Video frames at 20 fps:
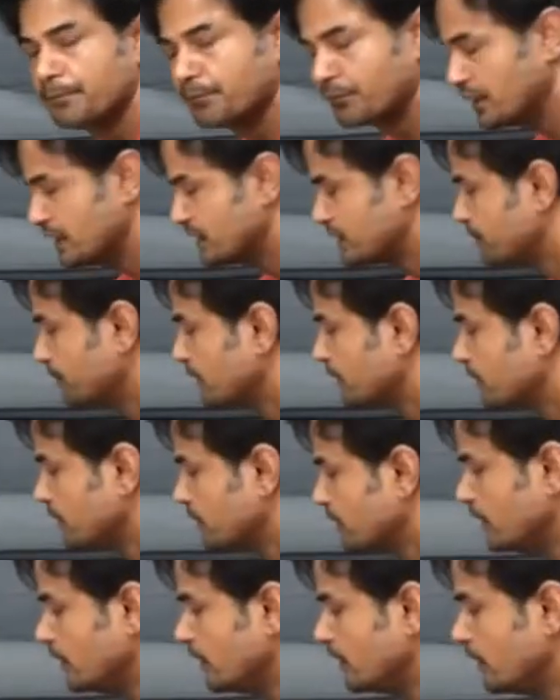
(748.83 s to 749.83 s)
This one.
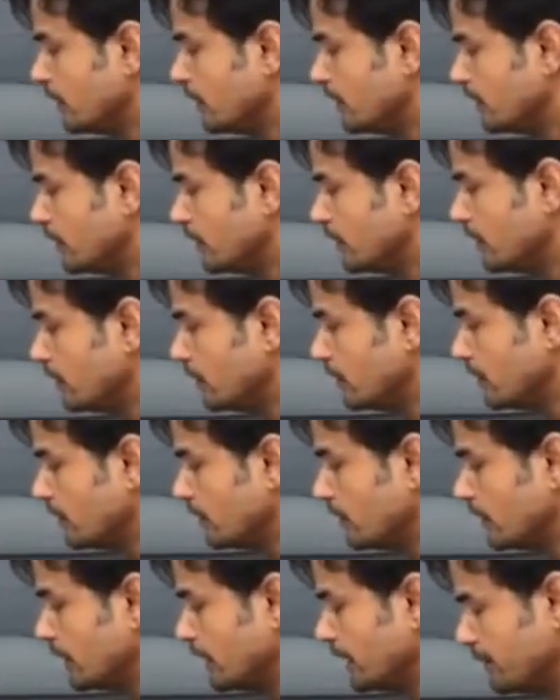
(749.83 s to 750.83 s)

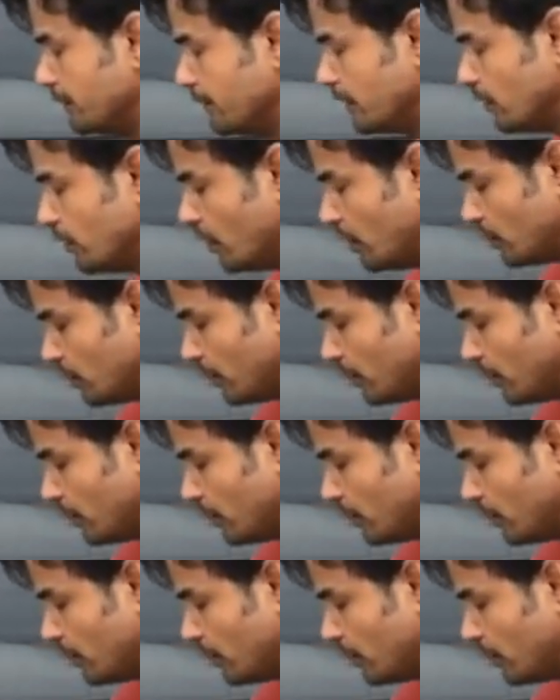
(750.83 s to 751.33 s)
It will not